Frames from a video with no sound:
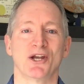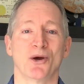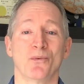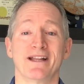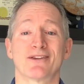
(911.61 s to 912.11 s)

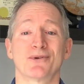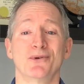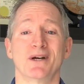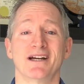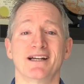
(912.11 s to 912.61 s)
went
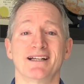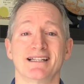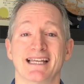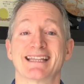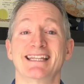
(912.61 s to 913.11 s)
through a
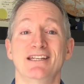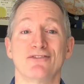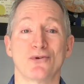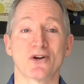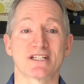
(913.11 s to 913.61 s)
lengthy
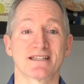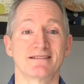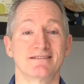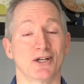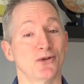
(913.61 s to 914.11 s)
divorce. And,
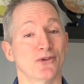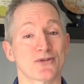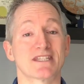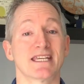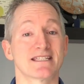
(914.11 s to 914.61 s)
those
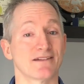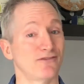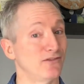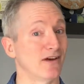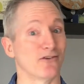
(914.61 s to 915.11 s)
things, if
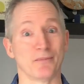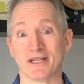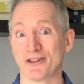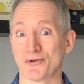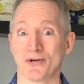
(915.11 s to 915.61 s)
you've ever
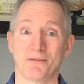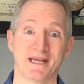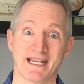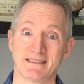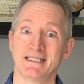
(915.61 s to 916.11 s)
been through it,
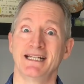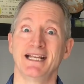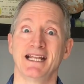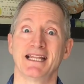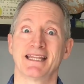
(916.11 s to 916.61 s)
man,
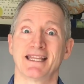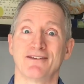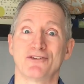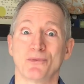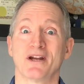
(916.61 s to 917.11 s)

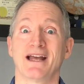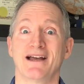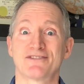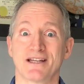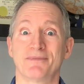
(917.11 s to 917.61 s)
if you want to
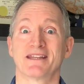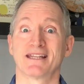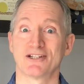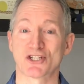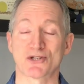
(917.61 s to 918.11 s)
have something
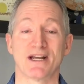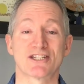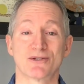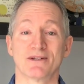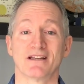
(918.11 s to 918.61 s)
that'll
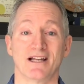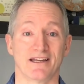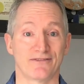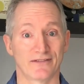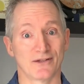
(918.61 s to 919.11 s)
stress you in
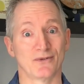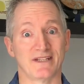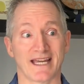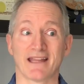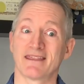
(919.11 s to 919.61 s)
life,
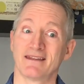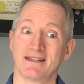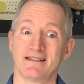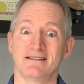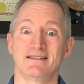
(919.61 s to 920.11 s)
death, and
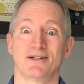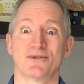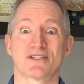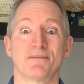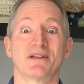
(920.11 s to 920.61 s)
then,
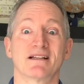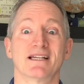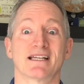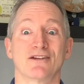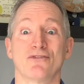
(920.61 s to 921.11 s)
something
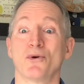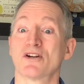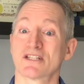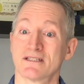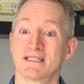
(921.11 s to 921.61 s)
like a
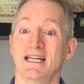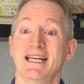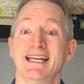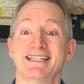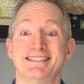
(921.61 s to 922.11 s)
divorce, it
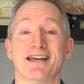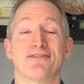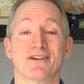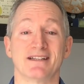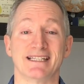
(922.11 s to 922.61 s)

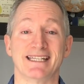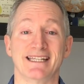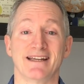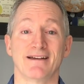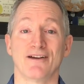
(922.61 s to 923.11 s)

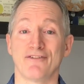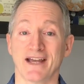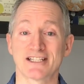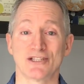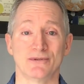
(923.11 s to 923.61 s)
definitely
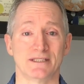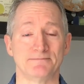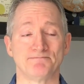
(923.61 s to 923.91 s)
affects you. And,